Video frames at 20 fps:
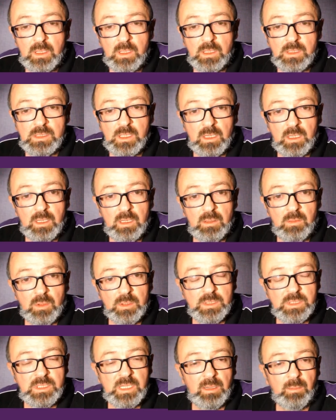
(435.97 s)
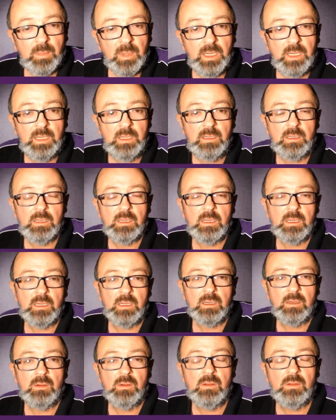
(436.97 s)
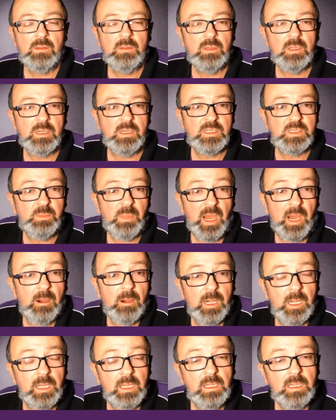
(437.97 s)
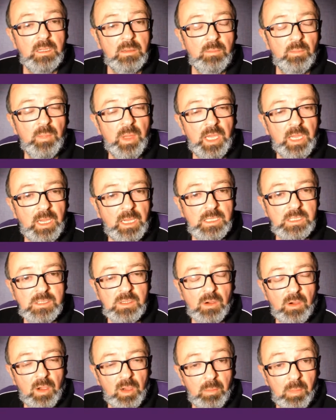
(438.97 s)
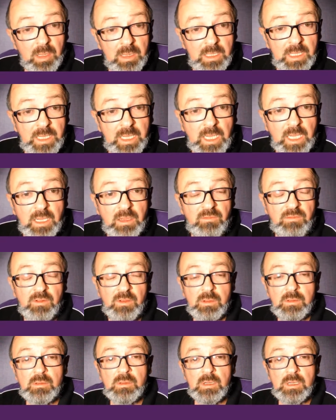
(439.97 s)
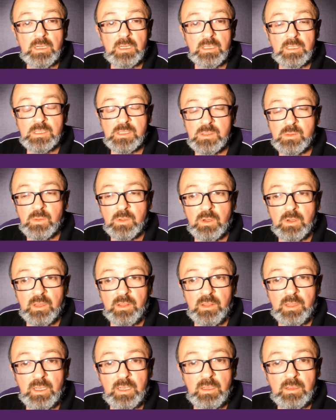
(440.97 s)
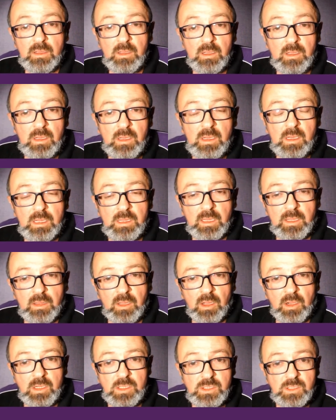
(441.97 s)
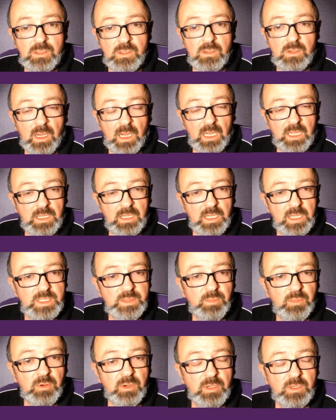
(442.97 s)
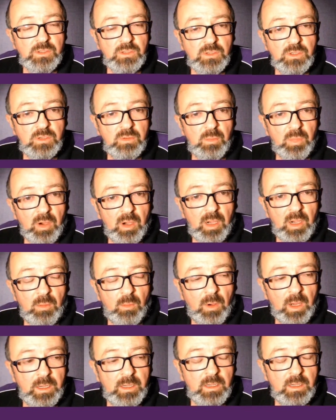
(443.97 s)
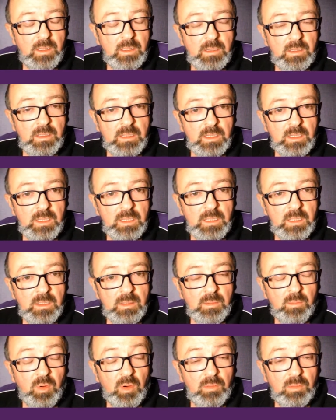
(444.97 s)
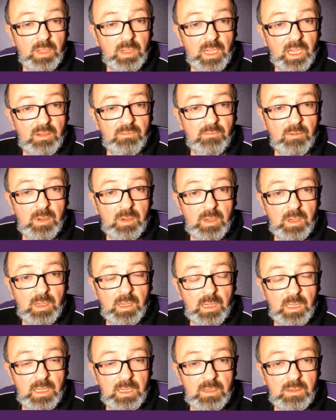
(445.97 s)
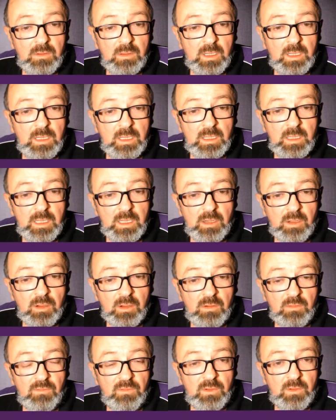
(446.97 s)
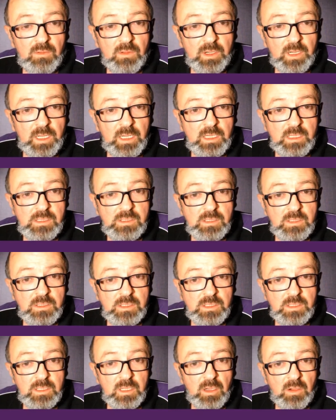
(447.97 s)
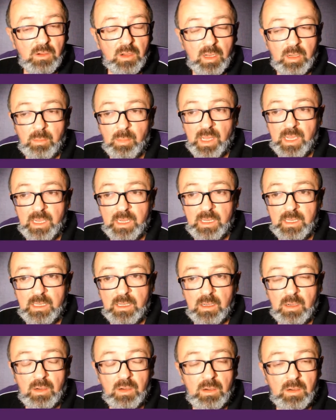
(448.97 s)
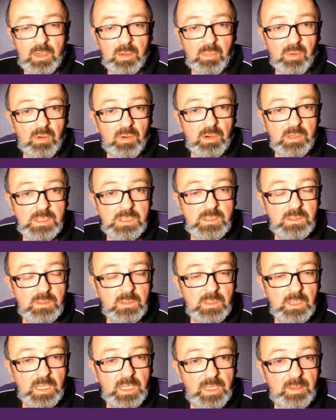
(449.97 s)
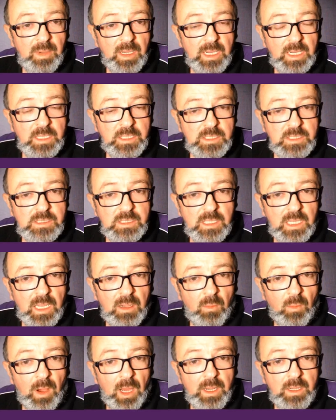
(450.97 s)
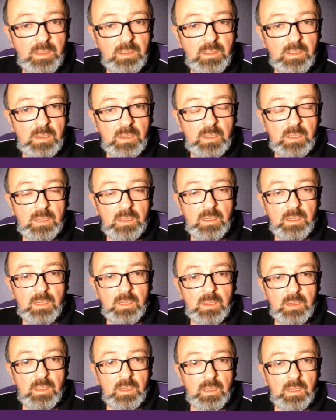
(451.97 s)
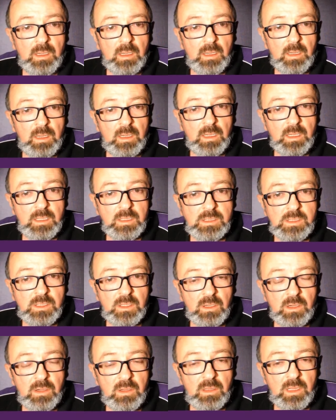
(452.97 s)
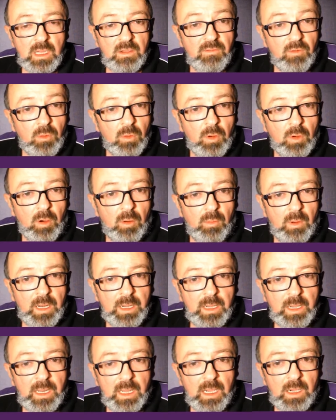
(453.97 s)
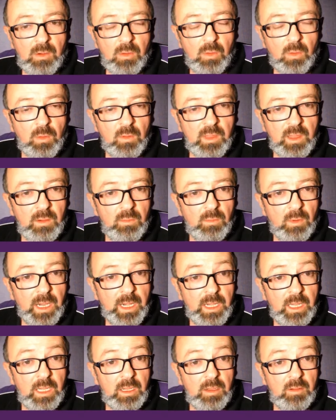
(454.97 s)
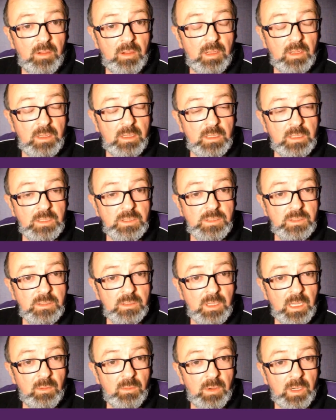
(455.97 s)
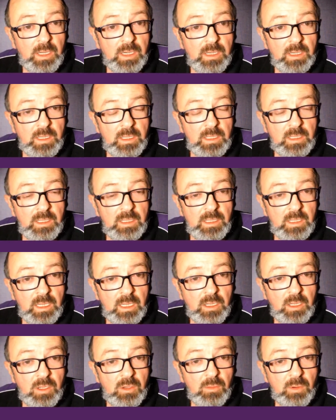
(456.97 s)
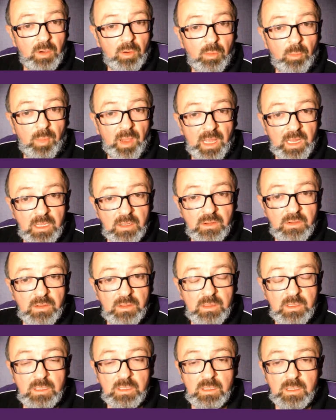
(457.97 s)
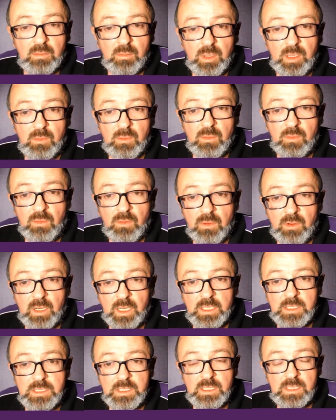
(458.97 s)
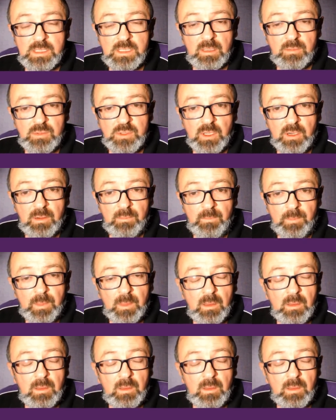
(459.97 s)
So what does that mean? Uh, the disparity means, I believe, uh, this is what I think, that those who are desperate to buy one uh, probably have one now. Uh, they don't feel the need to just go and pay a higher price on eBay just to get one. Uh, so they've all got one now or they're waiting uh, to get one in the EQL ballot that the Mint will do next year sometime.